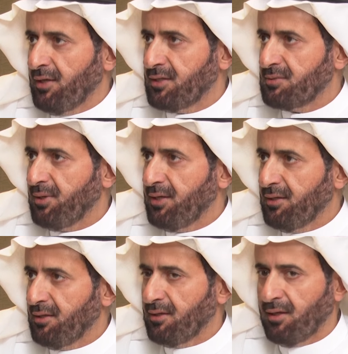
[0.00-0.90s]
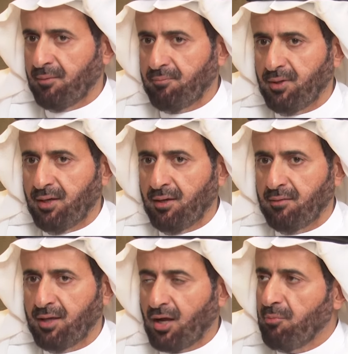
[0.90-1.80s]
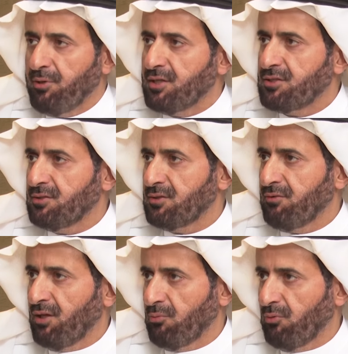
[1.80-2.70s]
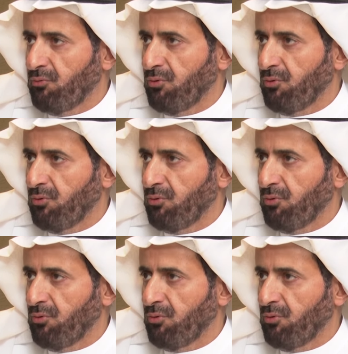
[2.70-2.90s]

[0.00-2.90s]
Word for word: and expanding the accommodations available